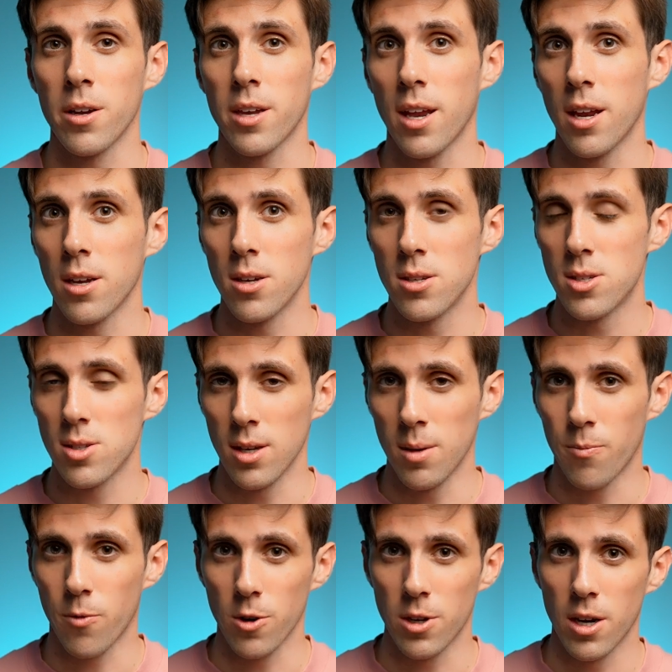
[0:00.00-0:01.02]
getting good
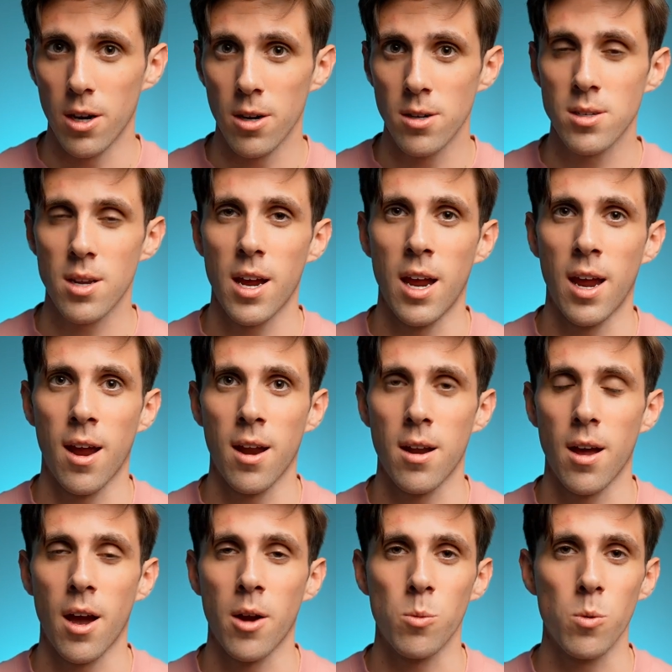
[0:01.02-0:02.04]
sleep for years and
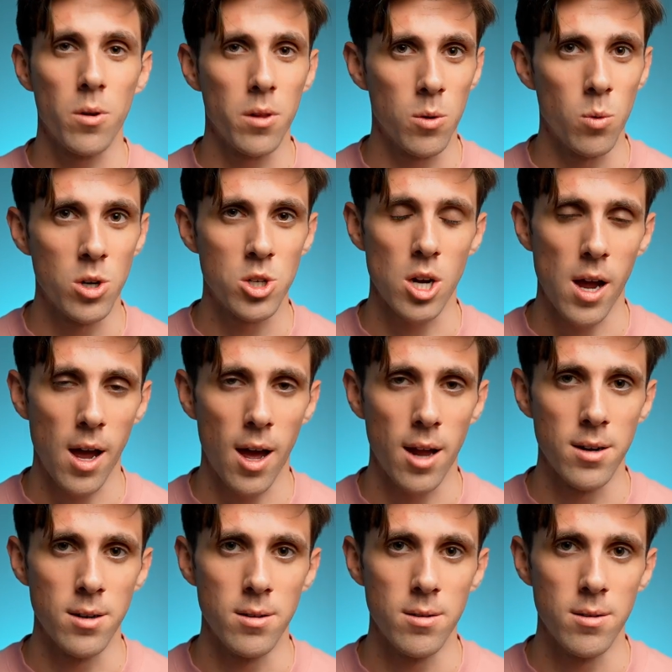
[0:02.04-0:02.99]
I really wish I hadn't.